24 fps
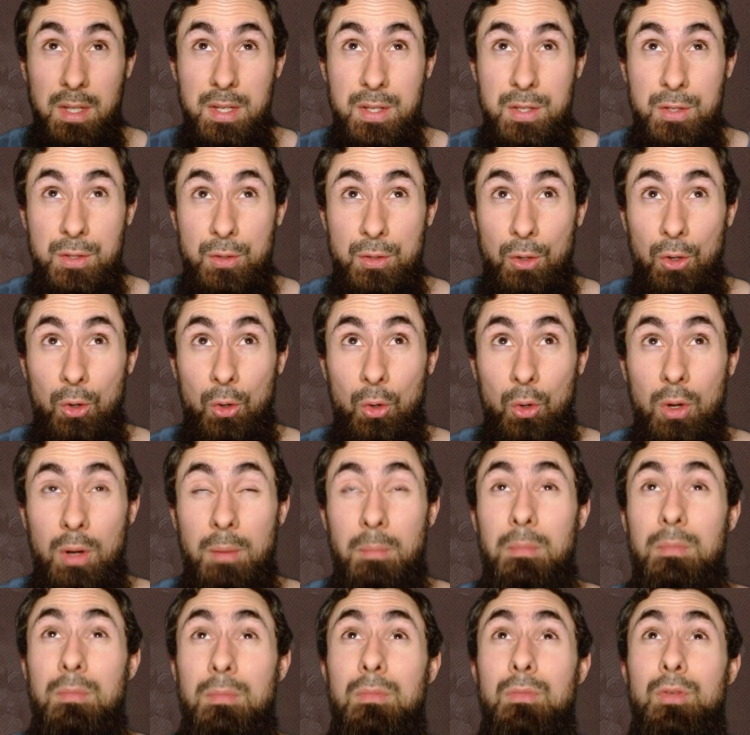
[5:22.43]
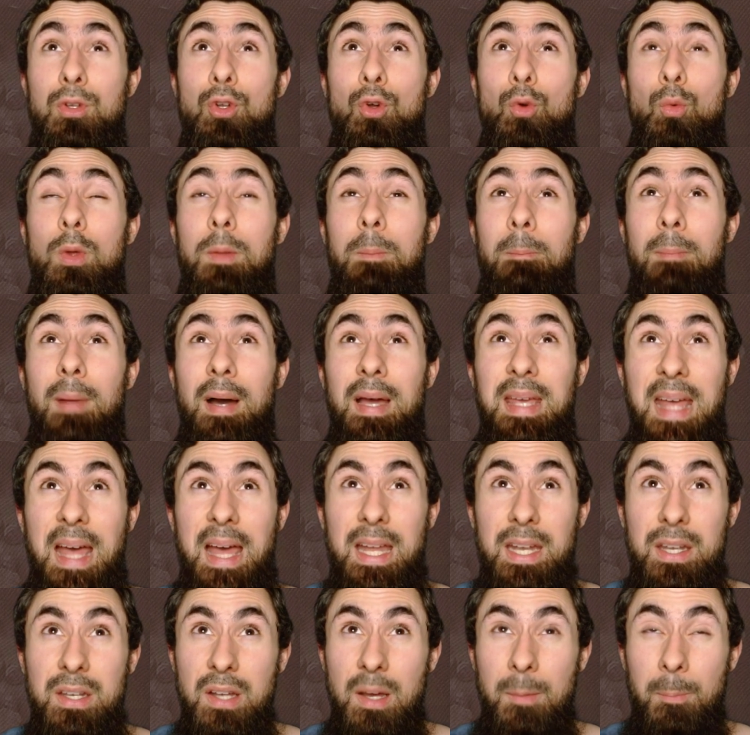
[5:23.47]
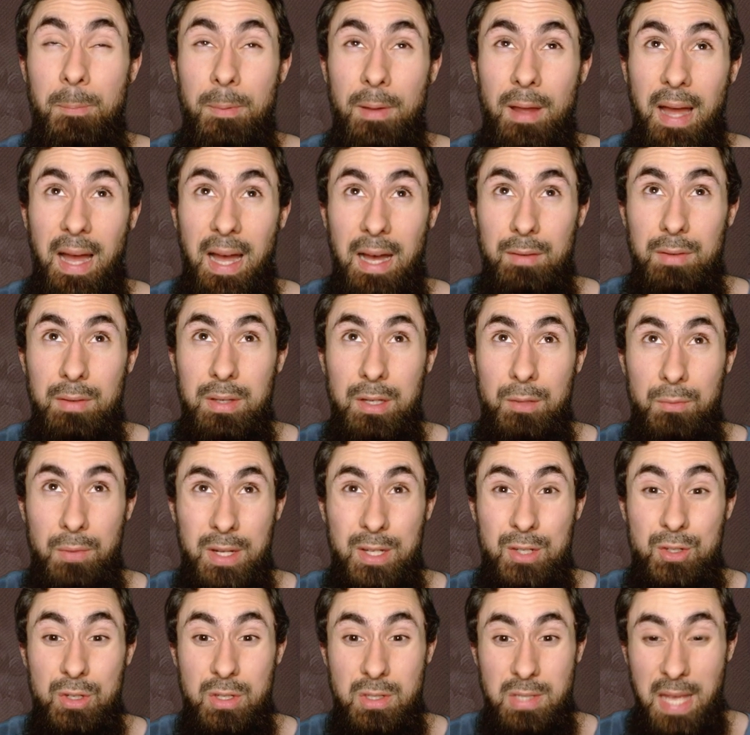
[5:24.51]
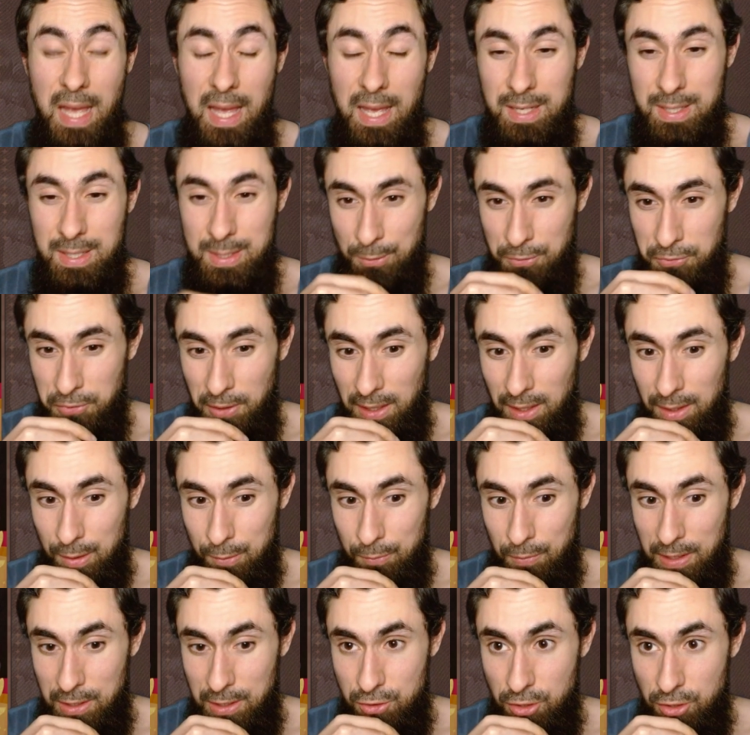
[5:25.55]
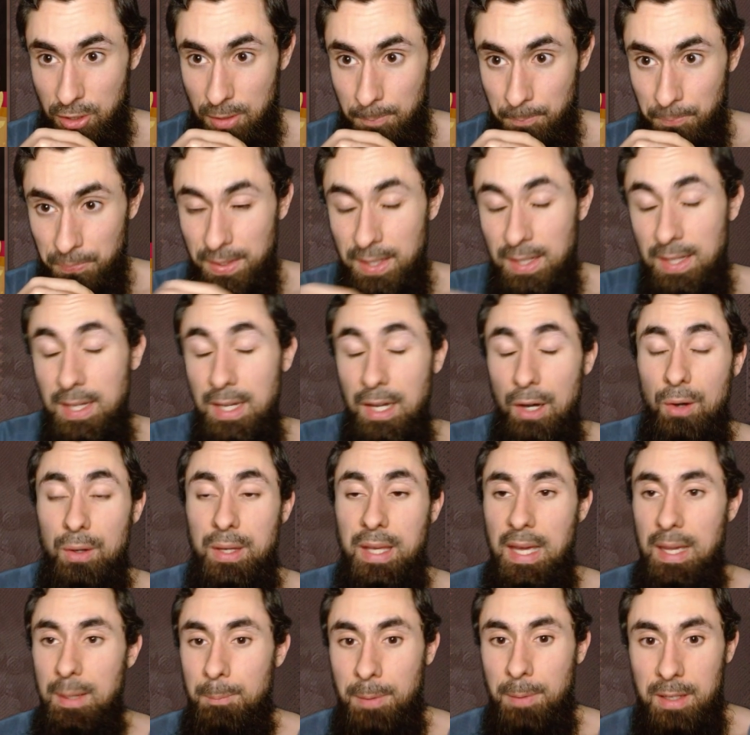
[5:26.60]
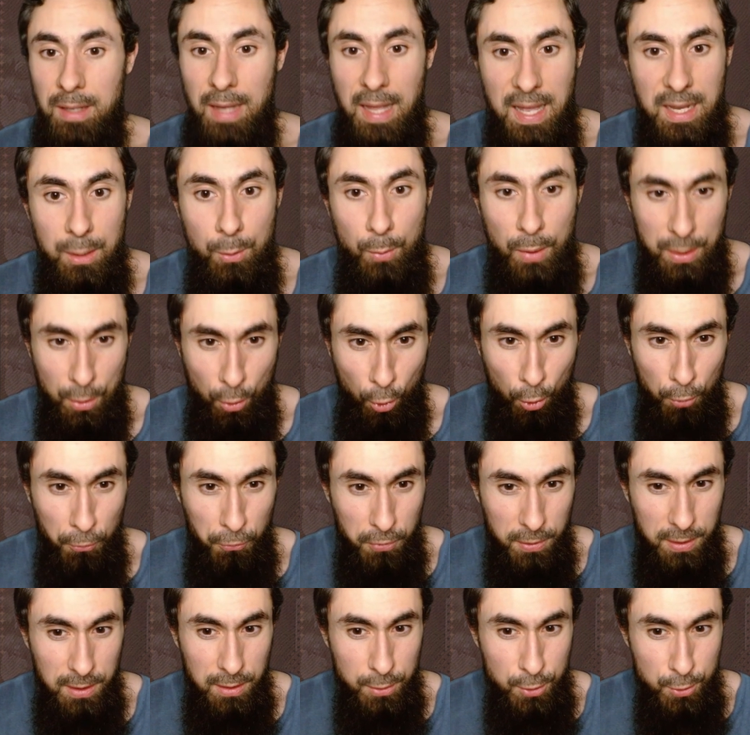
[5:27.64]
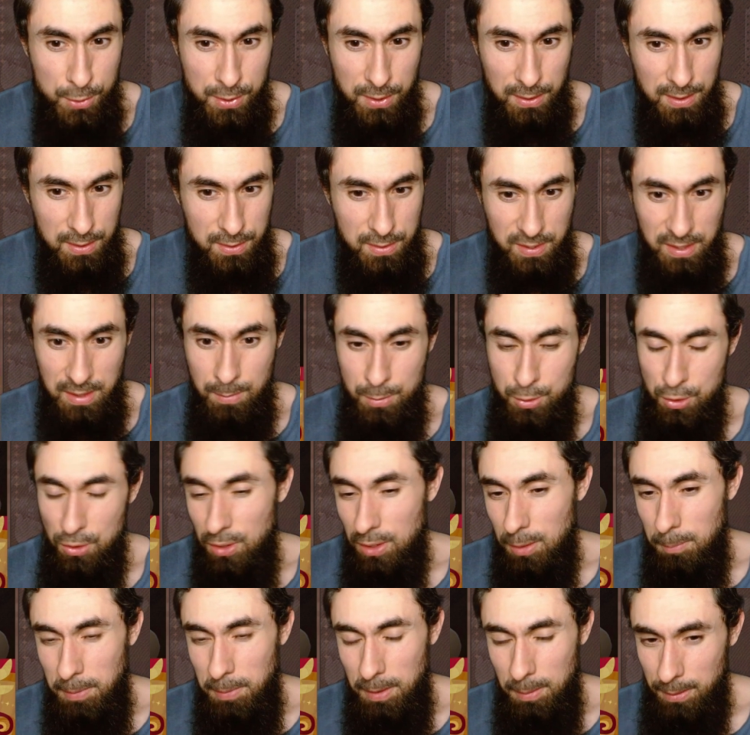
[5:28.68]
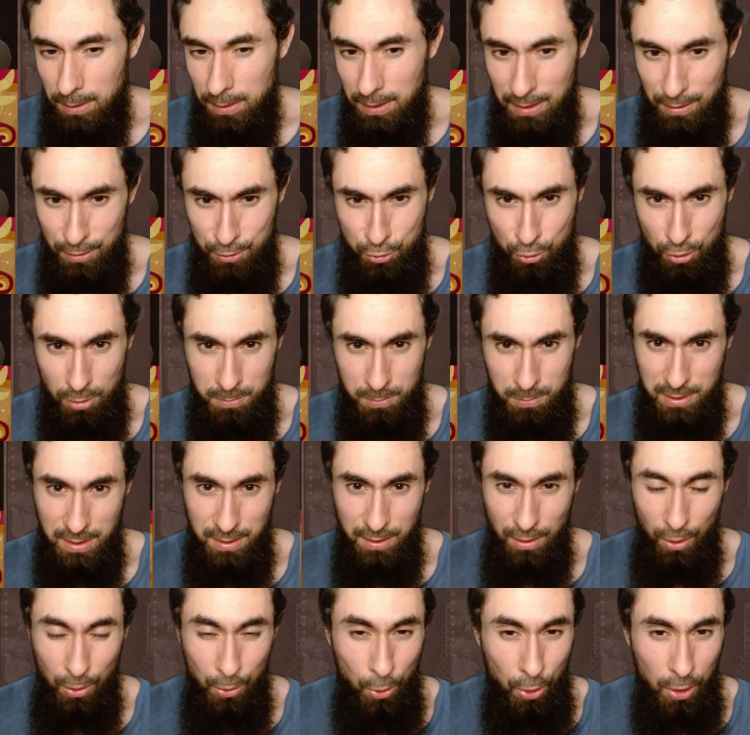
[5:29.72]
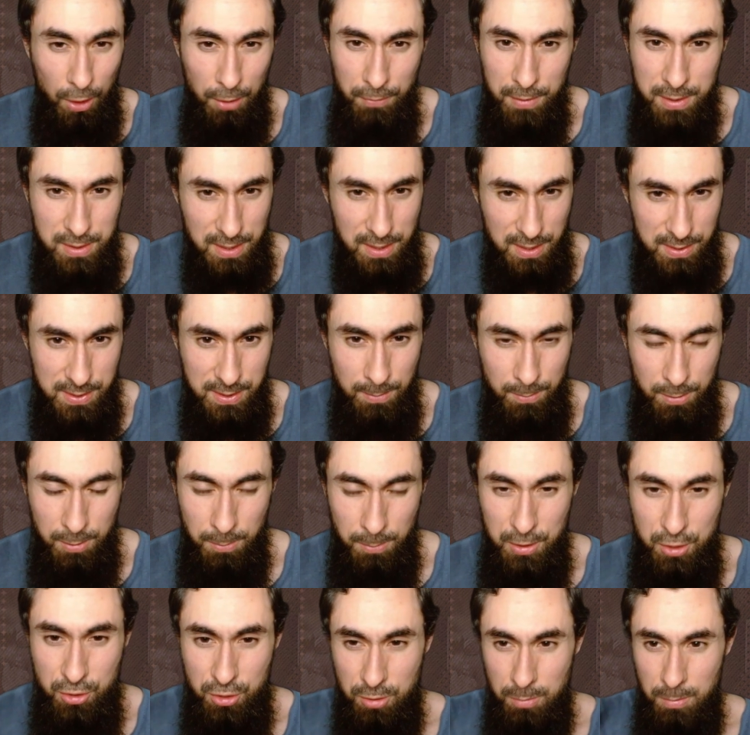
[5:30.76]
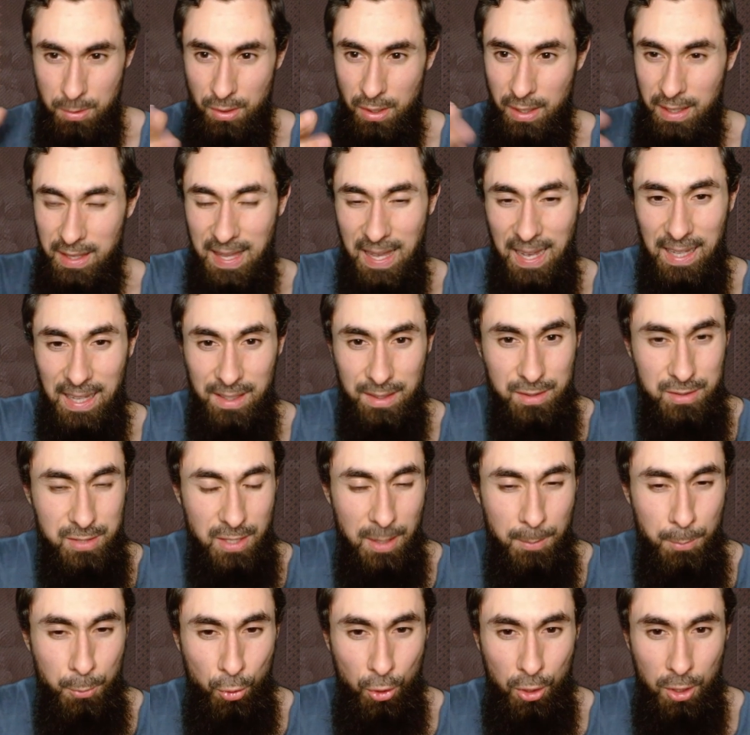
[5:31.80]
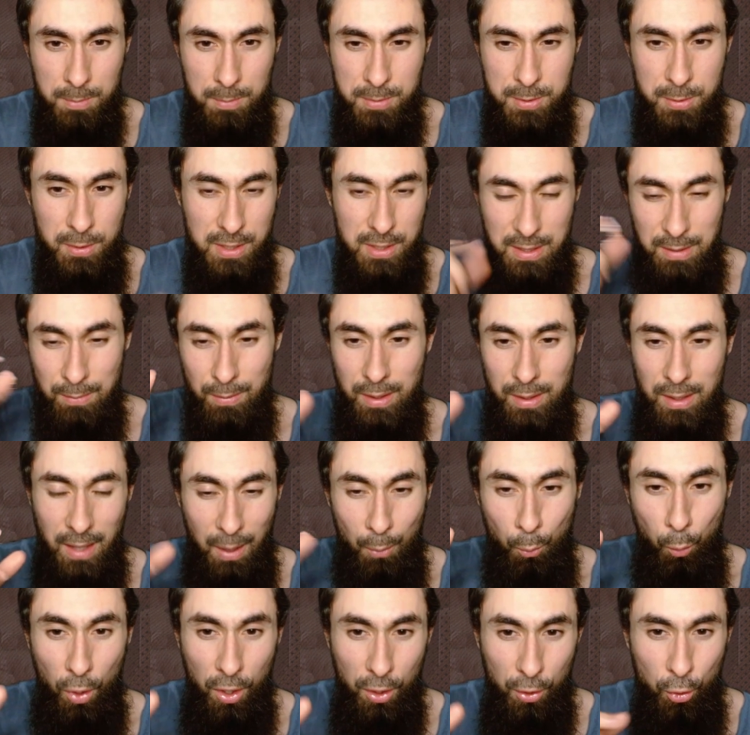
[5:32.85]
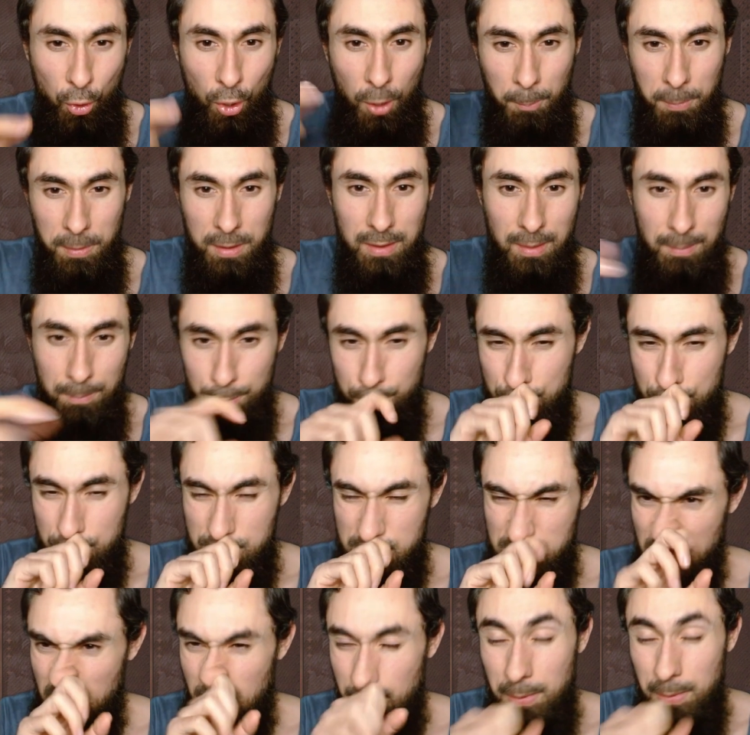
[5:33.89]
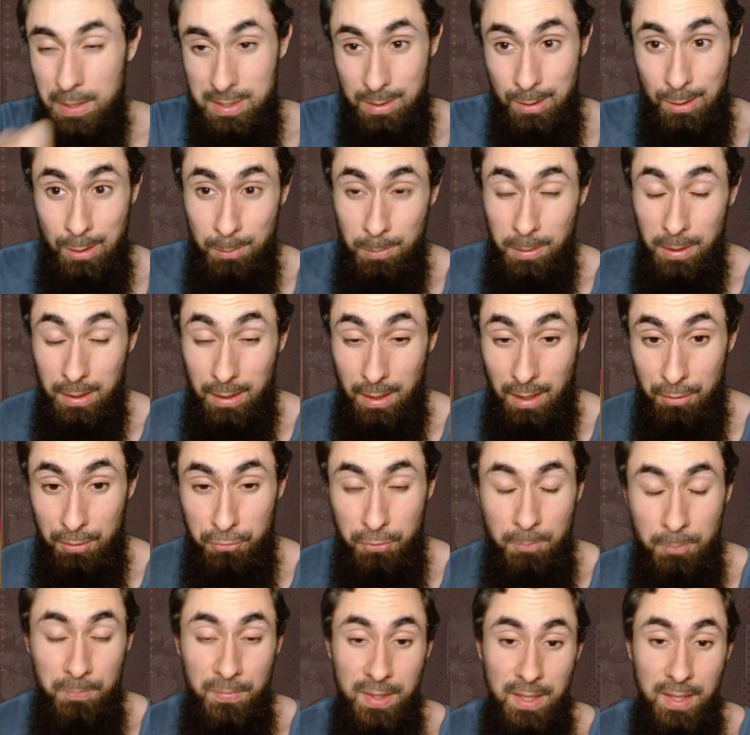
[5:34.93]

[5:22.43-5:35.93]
So, you know, we might end up having Adventure 10 as the final adventure. Okay, but anyway, hopefully using these teams, you're going to be able to get the job done. A lot of it does seem to be Shemira Callan type comps, because even a one copy of them boosted up is going to be enough.